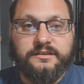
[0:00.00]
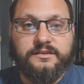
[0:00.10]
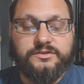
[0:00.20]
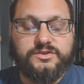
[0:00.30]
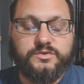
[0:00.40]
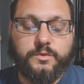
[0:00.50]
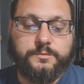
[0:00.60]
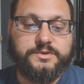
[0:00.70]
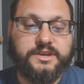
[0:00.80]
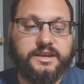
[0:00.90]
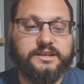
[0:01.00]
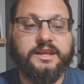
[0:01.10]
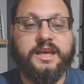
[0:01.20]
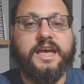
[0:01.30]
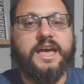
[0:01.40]
swoops in
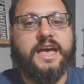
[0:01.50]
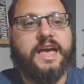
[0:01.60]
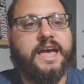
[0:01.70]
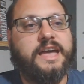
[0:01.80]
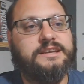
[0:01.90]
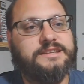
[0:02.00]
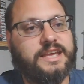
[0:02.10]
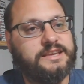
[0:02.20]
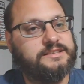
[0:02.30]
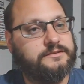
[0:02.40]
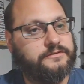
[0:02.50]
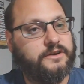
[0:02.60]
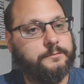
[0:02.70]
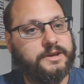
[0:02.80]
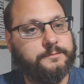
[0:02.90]
and takes it
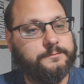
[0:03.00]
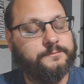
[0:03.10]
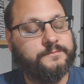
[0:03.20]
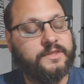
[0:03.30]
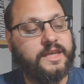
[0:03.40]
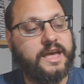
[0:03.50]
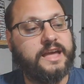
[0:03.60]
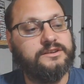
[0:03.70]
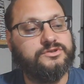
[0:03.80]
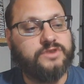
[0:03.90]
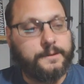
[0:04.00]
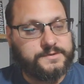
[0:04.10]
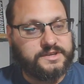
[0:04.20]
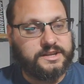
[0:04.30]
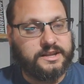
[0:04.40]
from him and
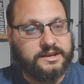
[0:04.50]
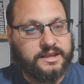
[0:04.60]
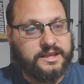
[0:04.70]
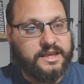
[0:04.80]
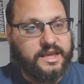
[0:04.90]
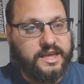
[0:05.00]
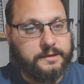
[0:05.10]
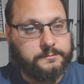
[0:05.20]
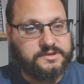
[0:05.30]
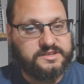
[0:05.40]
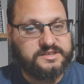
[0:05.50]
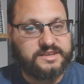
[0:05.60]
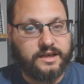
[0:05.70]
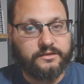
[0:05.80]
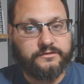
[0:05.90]
drops it in
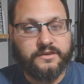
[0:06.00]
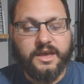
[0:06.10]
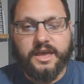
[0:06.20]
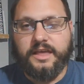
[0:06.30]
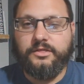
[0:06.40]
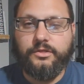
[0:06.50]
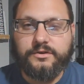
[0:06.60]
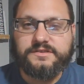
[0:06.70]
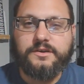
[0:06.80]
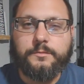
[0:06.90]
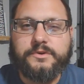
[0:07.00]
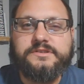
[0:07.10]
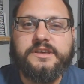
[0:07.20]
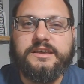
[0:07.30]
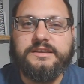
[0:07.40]
himself. It looks
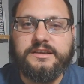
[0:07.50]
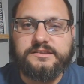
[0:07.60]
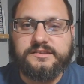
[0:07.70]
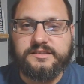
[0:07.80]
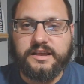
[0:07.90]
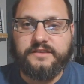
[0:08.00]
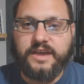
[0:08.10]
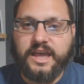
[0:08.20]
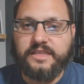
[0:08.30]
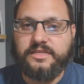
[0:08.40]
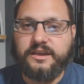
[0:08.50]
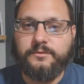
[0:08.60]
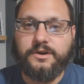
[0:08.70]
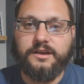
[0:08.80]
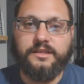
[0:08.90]
almost like he does a sleight of hand thing
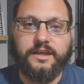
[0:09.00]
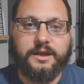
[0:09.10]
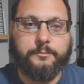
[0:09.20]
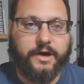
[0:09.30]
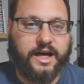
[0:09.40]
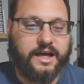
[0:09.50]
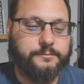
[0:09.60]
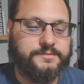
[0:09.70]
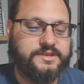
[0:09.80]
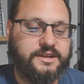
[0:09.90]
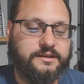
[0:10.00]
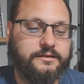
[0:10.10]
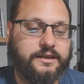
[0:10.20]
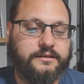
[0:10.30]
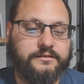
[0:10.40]
where he like palms it and
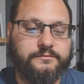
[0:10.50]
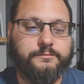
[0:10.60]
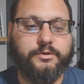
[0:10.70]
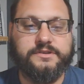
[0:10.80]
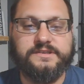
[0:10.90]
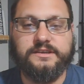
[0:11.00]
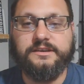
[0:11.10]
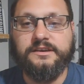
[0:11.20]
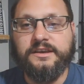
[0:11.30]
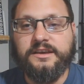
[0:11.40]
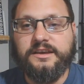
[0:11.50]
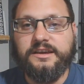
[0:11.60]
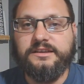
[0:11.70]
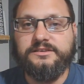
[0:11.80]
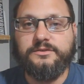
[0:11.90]
then puts it
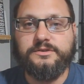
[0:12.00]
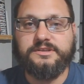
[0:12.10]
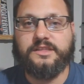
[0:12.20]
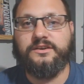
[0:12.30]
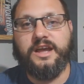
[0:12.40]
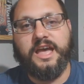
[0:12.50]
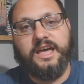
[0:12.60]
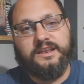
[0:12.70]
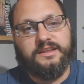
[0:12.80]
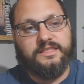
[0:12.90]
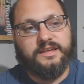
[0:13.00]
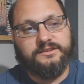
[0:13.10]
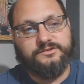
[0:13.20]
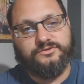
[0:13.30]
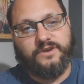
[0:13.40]
into his other hand and
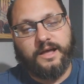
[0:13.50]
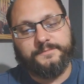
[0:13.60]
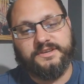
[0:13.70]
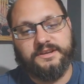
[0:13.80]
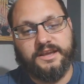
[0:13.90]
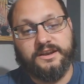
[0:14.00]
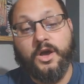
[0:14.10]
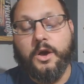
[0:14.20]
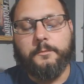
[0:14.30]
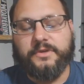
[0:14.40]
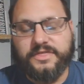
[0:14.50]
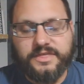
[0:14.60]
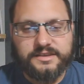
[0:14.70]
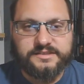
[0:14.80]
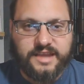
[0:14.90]
then drops it in. But
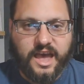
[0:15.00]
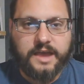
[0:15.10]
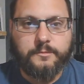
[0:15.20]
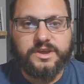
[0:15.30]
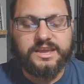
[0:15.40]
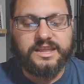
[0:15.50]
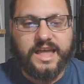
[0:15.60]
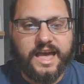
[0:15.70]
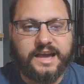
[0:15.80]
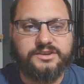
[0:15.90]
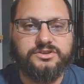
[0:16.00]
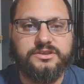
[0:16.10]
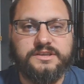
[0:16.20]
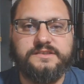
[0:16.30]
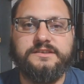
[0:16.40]
this time we can
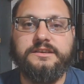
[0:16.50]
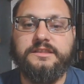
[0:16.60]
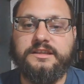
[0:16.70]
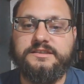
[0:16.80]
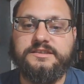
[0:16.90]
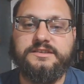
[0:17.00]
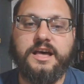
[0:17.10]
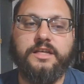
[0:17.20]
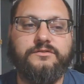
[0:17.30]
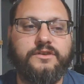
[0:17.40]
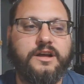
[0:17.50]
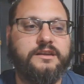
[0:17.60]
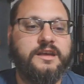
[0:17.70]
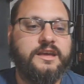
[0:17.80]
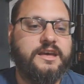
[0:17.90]
actually see that
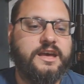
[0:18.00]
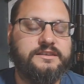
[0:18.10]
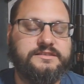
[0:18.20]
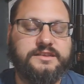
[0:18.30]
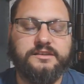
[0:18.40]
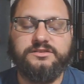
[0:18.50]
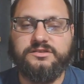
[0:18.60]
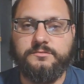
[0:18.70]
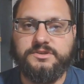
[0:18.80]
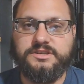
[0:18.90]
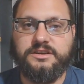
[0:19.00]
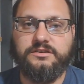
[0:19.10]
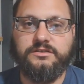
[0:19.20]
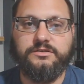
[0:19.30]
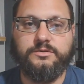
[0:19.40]
Sauron has touched the
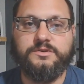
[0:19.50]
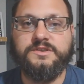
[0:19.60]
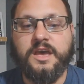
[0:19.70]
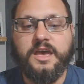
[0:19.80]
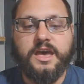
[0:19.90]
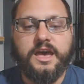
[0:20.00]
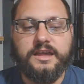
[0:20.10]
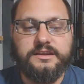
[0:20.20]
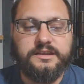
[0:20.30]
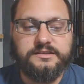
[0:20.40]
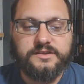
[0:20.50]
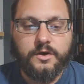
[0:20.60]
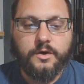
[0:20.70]
materials and is